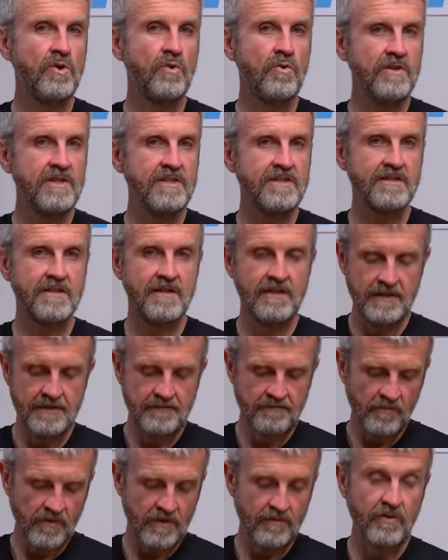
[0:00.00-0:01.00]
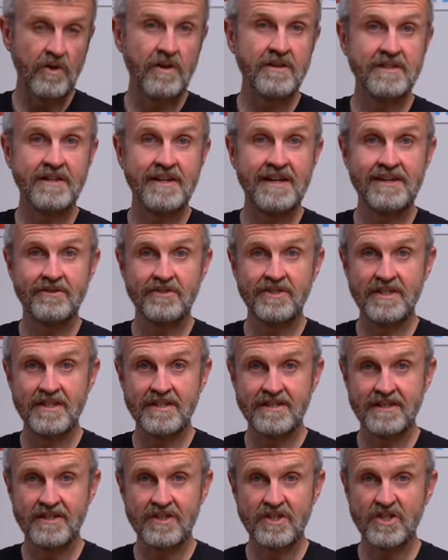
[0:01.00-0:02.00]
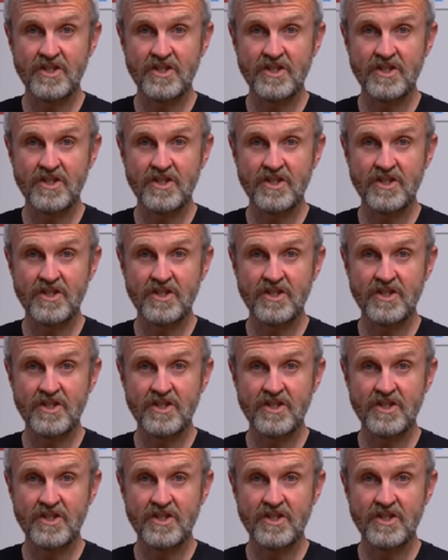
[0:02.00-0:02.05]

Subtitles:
noise. The visor now sits in a